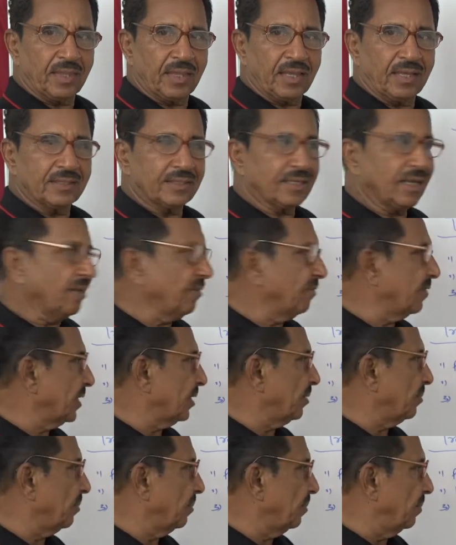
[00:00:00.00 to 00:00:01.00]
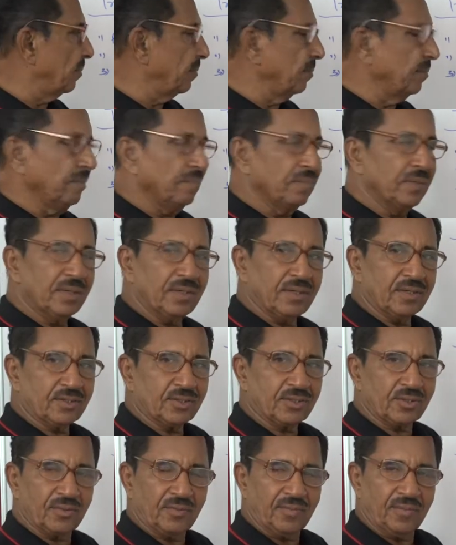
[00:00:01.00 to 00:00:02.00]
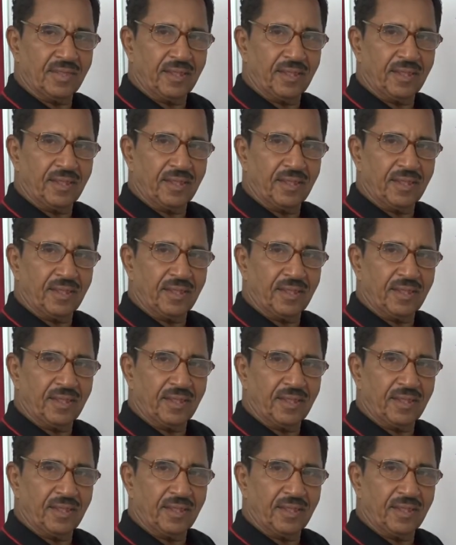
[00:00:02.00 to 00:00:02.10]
Same with birds.